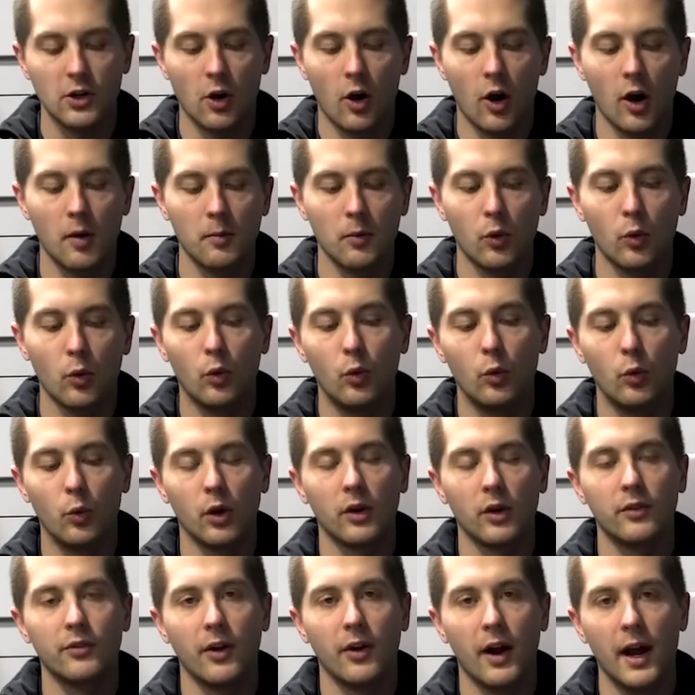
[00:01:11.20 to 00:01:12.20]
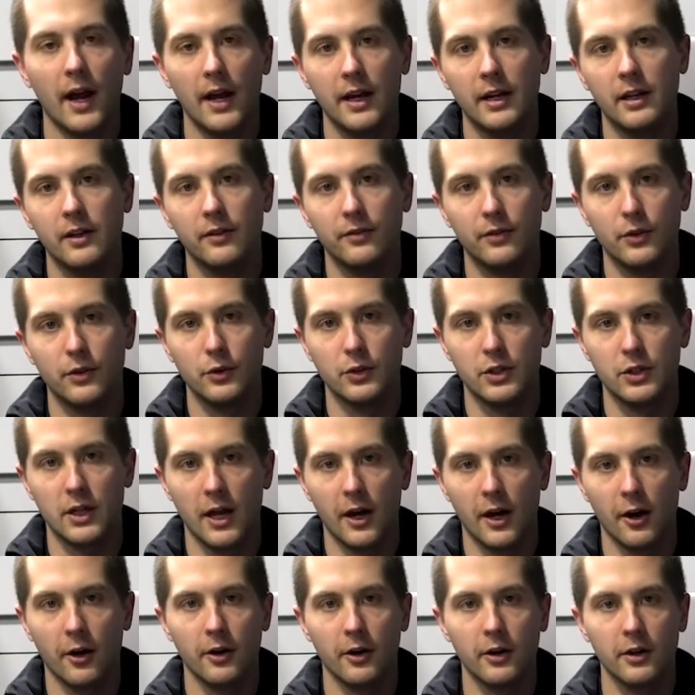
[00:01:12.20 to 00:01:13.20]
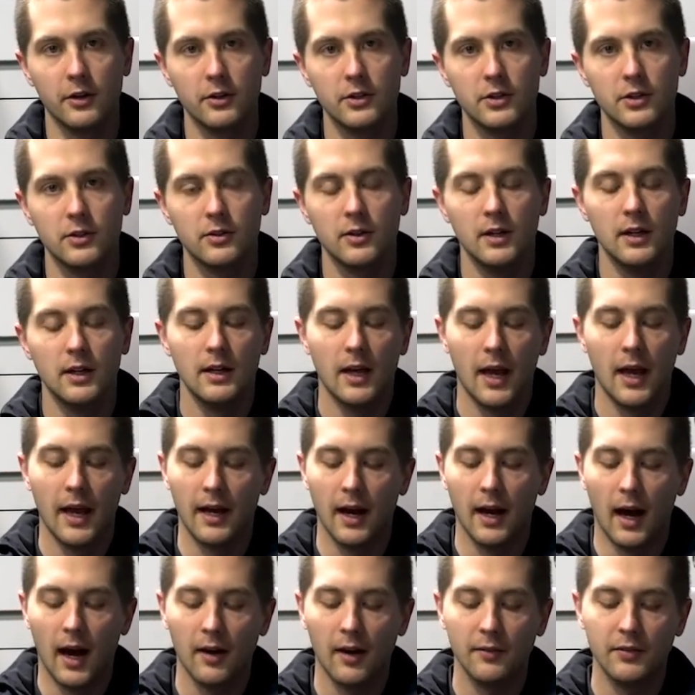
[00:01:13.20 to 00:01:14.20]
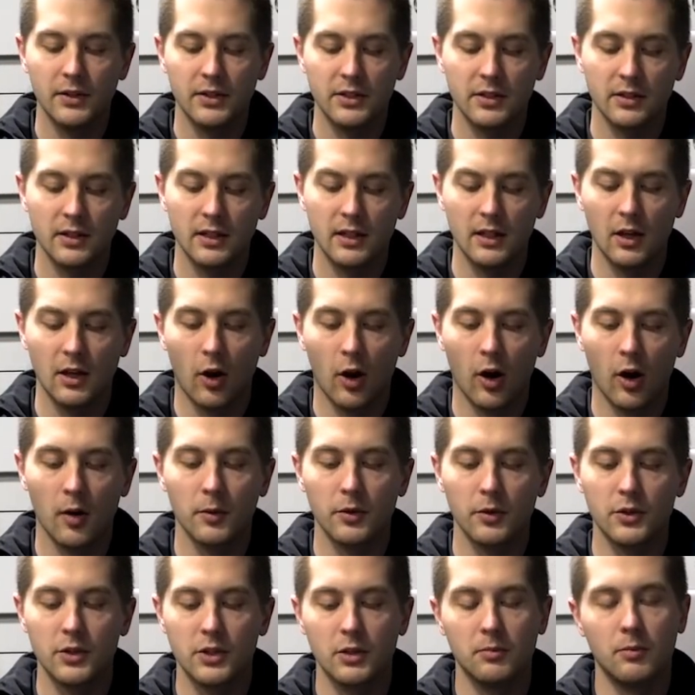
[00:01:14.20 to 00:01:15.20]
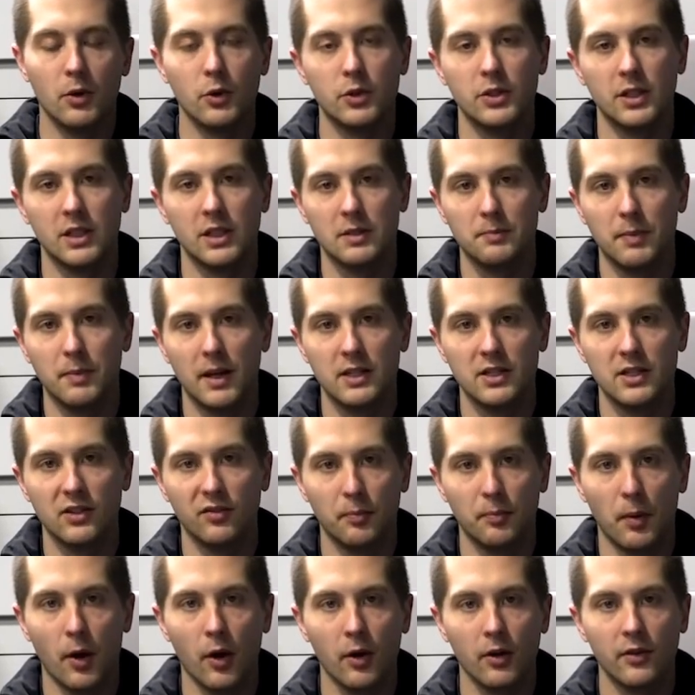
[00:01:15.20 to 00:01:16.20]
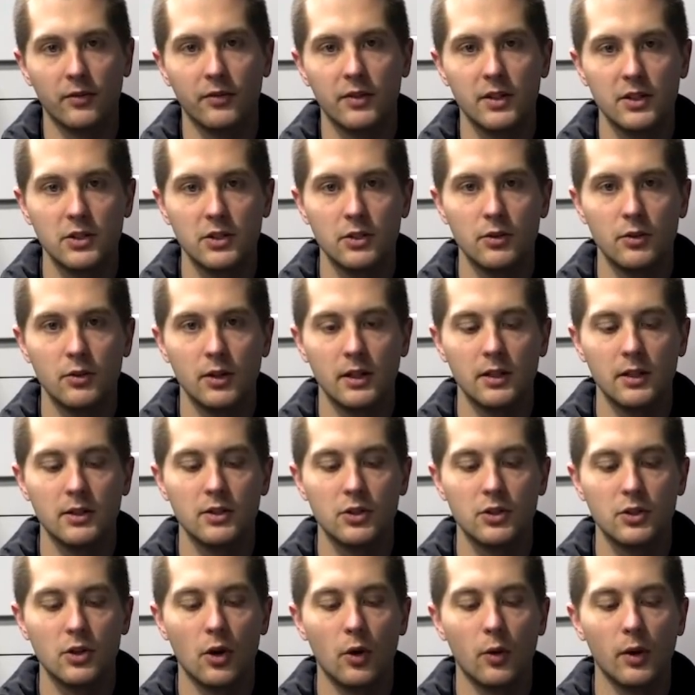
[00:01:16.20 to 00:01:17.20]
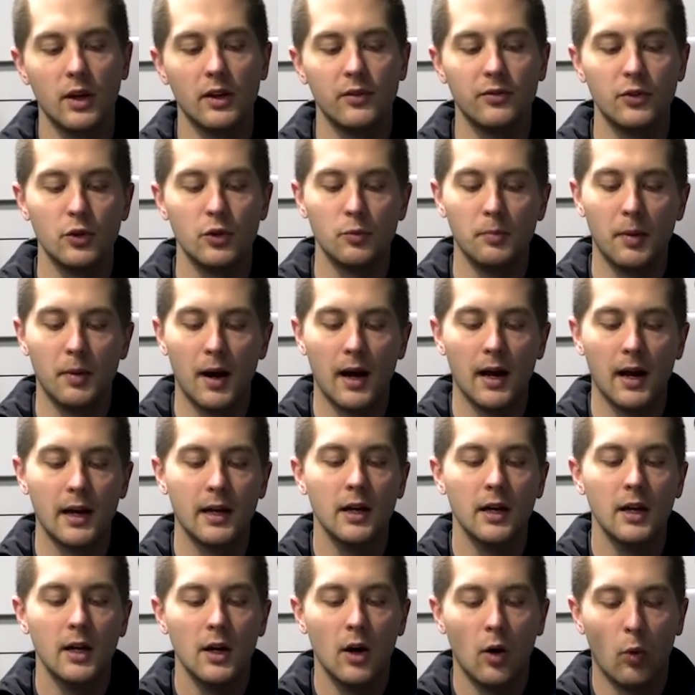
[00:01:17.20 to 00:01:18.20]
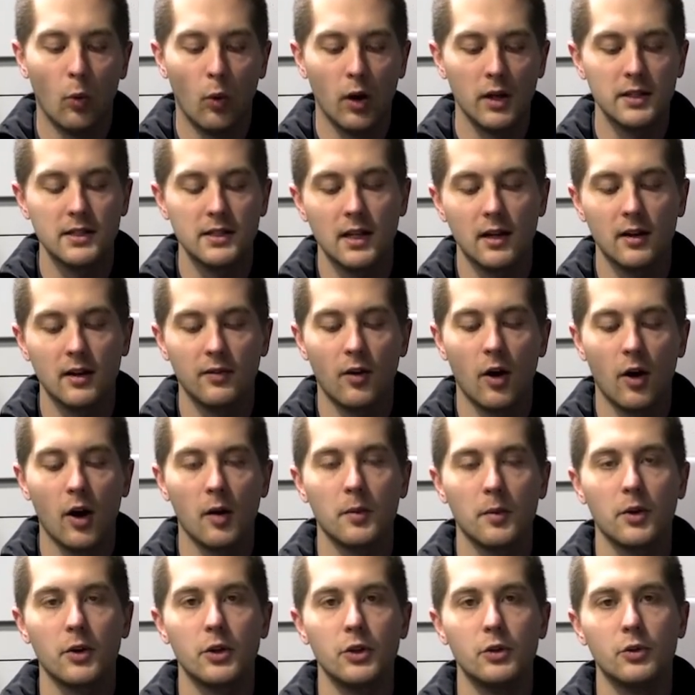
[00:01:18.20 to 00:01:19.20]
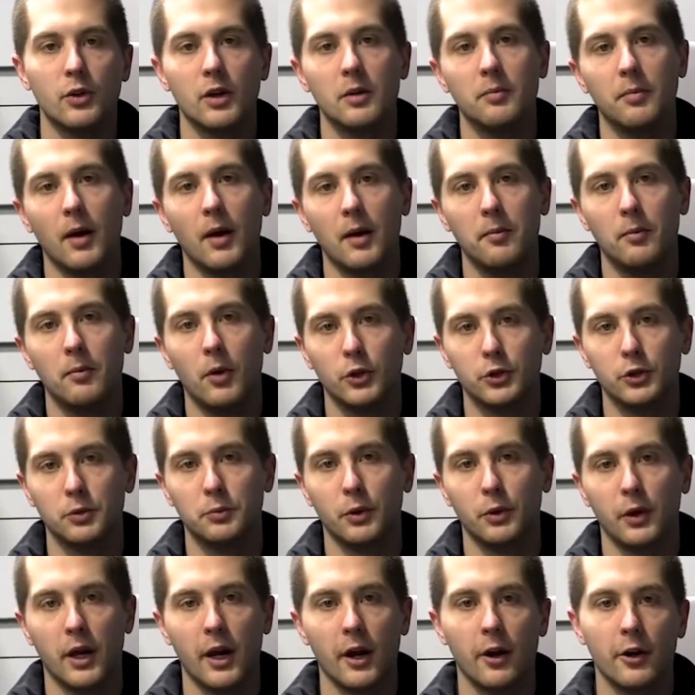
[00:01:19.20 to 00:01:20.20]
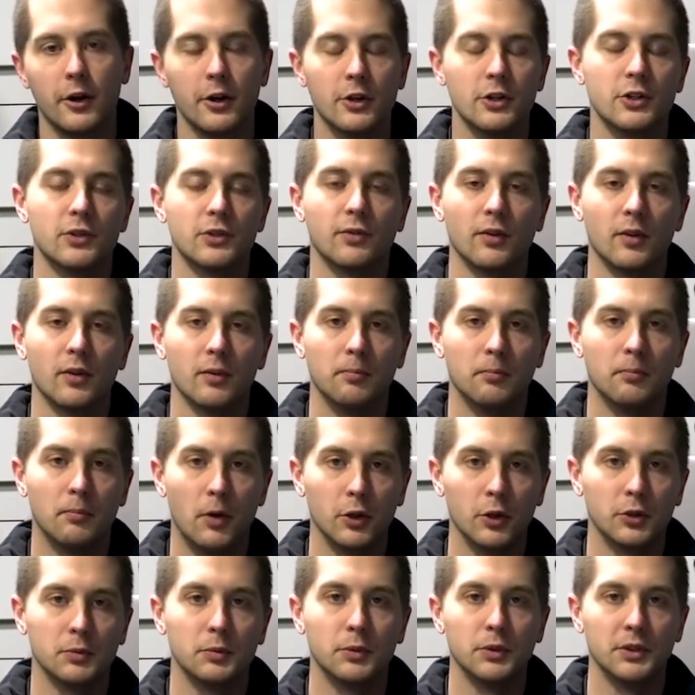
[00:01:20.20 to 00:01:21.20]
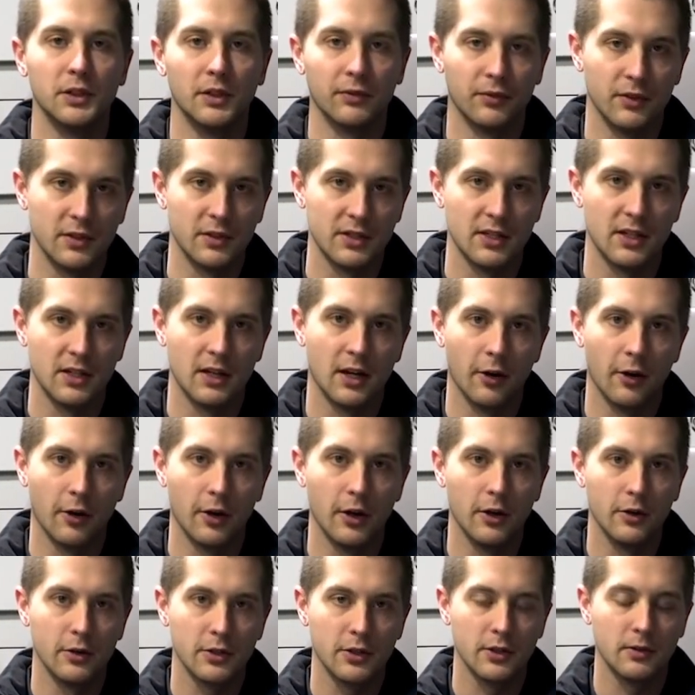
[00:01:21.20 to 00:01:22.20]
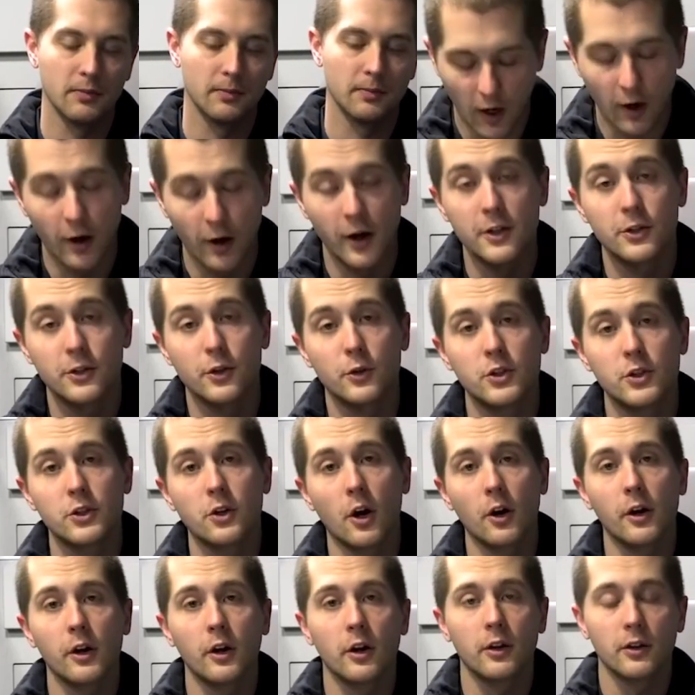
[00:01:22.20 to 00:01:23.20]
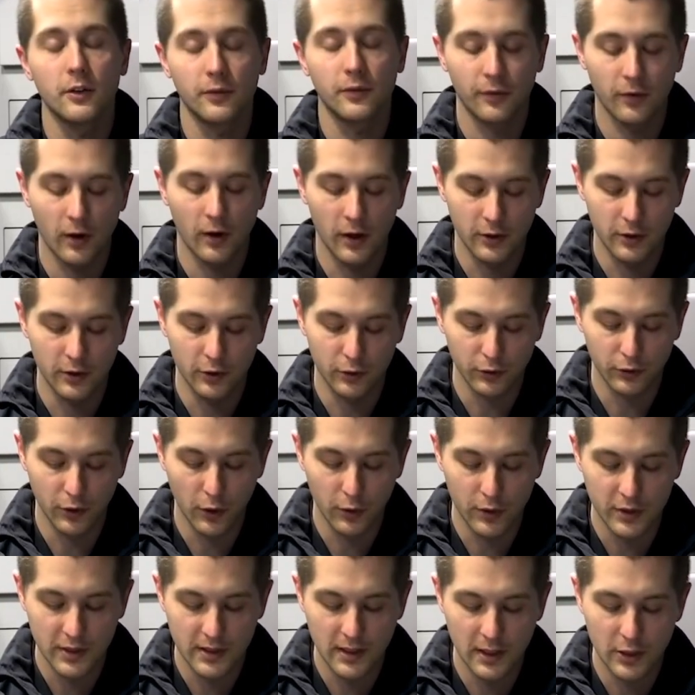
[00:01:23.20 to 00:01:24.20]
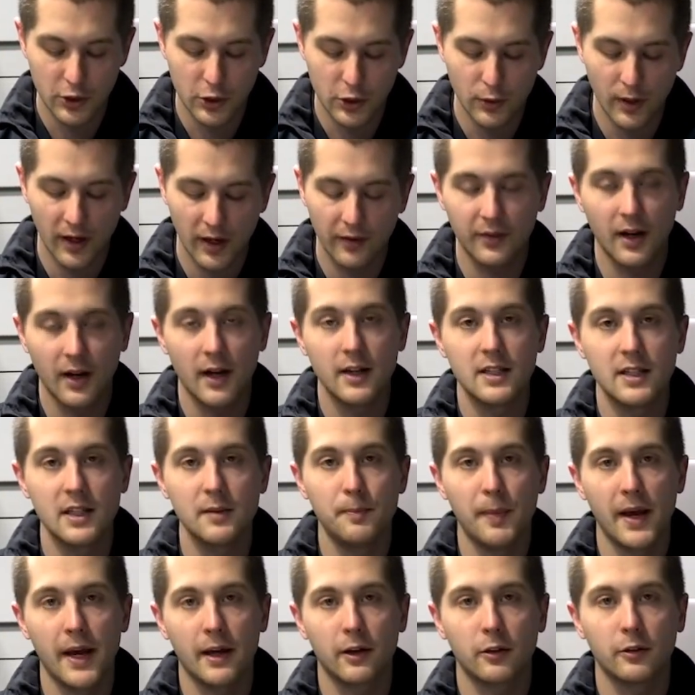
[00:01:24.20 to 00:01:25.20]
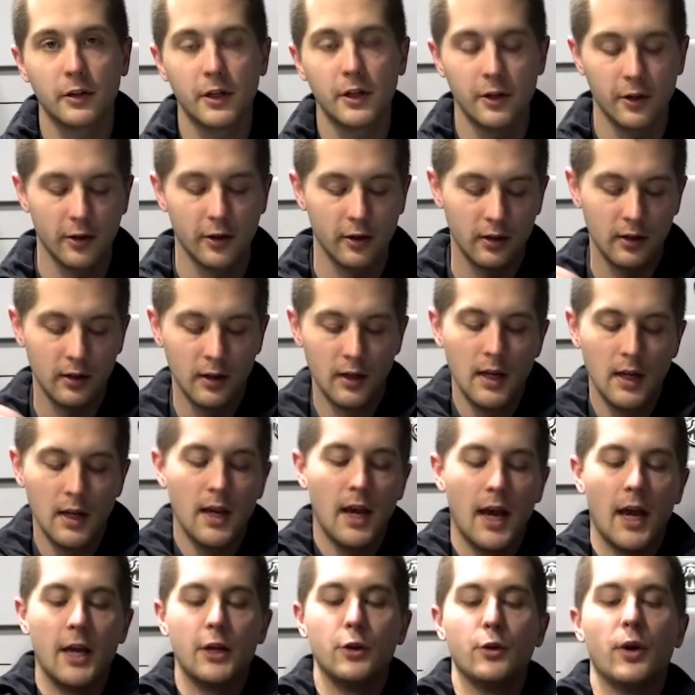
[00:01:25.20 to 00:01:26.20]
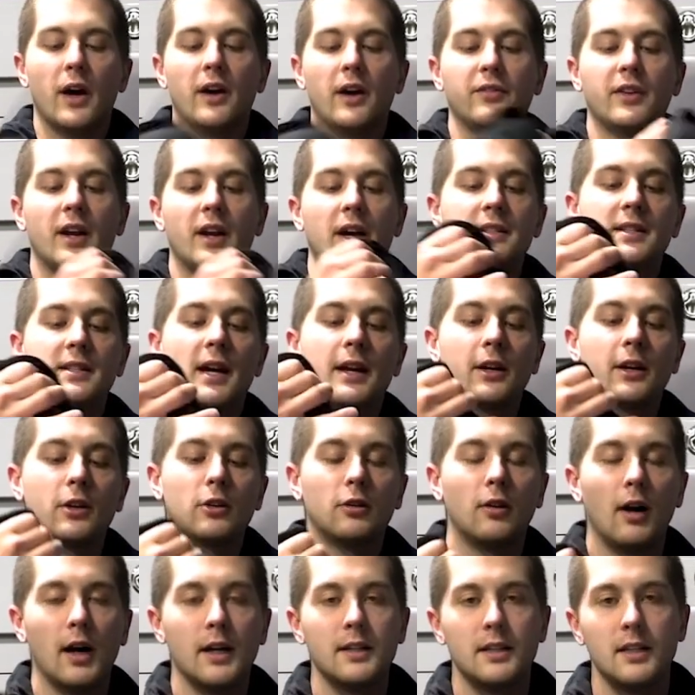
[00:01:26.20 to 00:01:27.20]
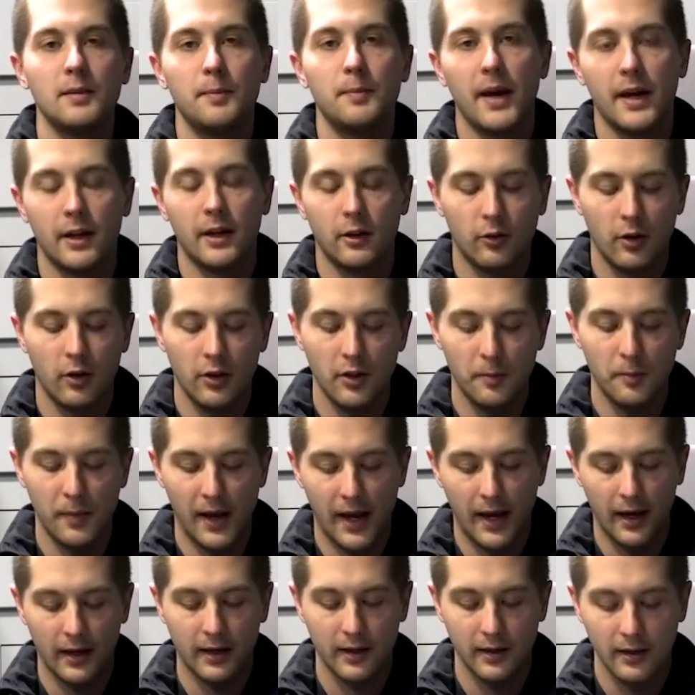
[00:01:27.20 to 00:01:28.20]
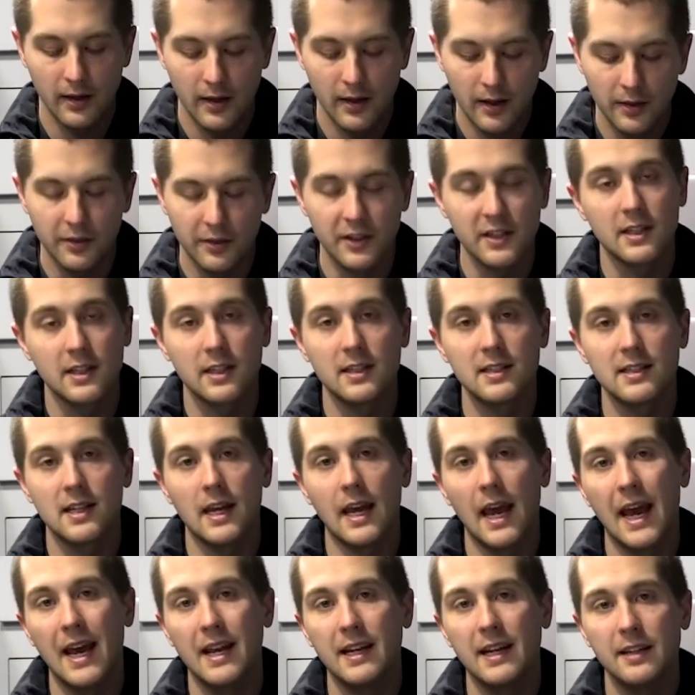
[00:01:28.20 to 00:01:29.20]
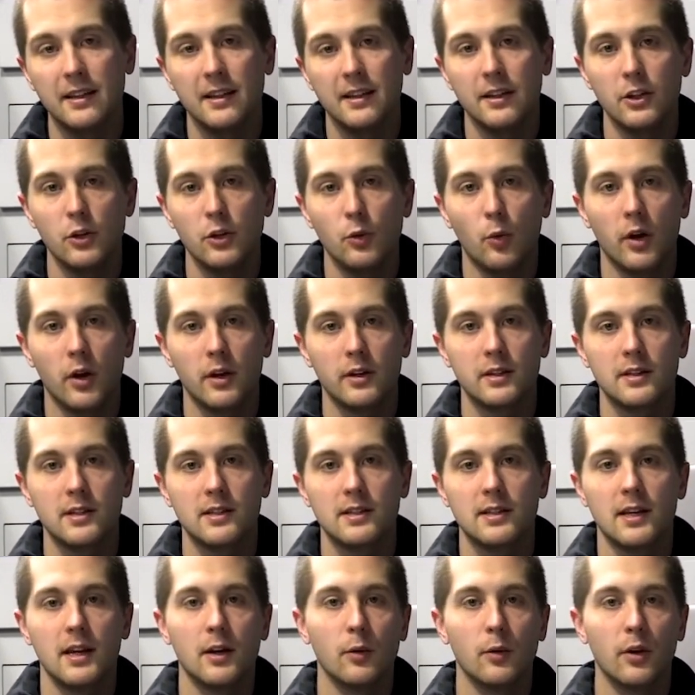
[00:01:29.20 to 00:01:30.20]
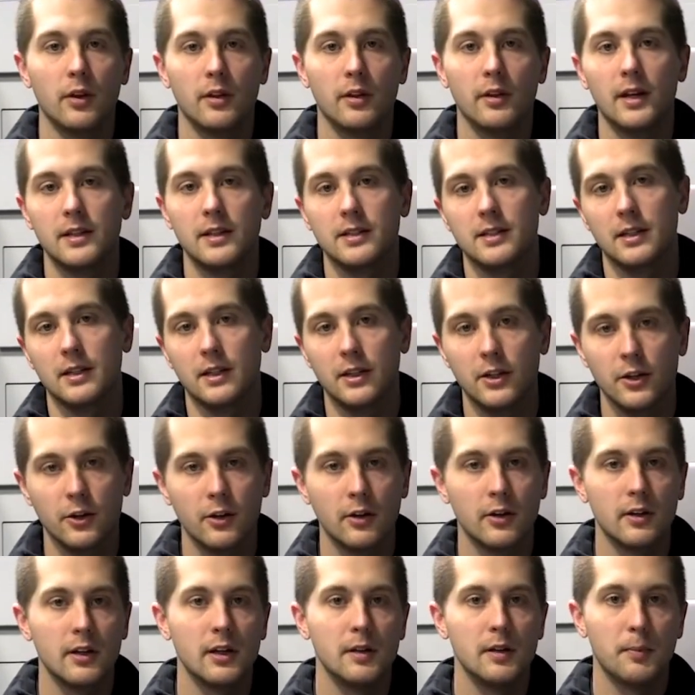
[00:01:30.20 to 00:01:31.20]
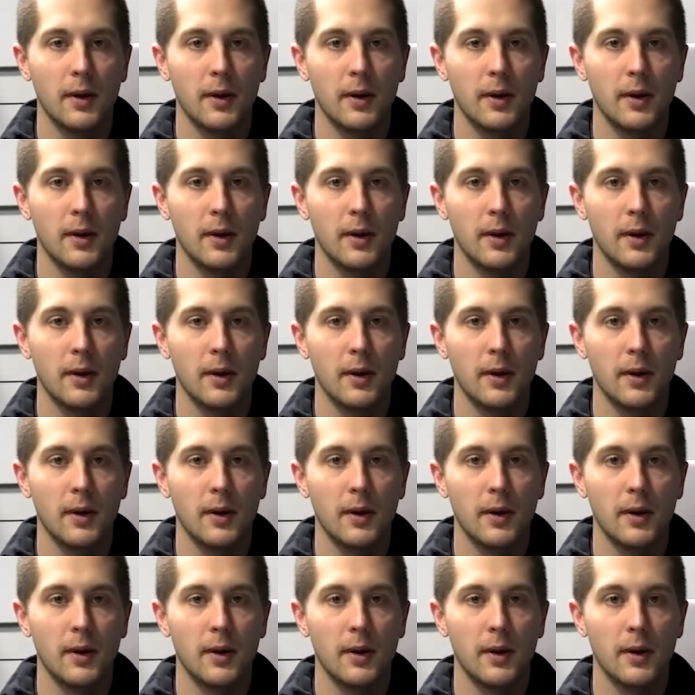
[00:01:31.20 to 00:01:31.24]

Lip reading: armor will work for any of those carriers. And obviously the armor is the most expensive part of this unit, so if you buy one set of armor, you can buy multiple carriers for multiple different scenarios. All right, so starting on the front, you'll notice that you have an ID panel here, and you have an identical ID panel on the back. This can say anything you want it to say, whether that's security,